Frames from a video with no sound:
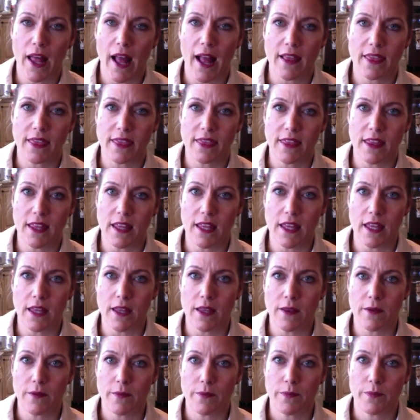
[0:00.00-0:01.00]
at
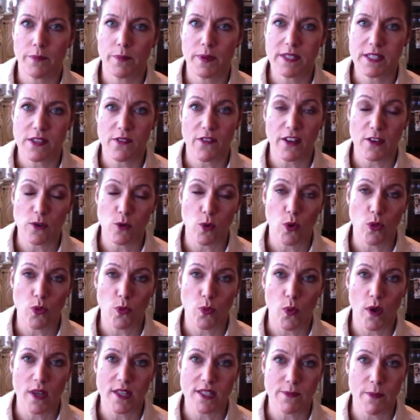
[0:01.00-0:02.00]
the Pacific
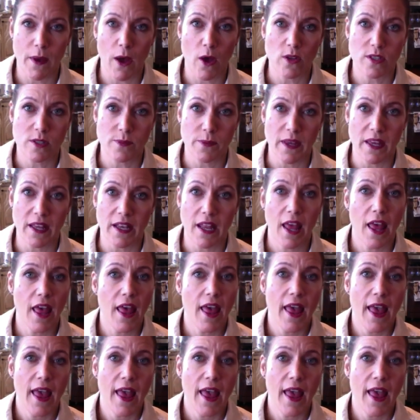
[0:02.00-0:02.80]
Northwest Mouse Meet,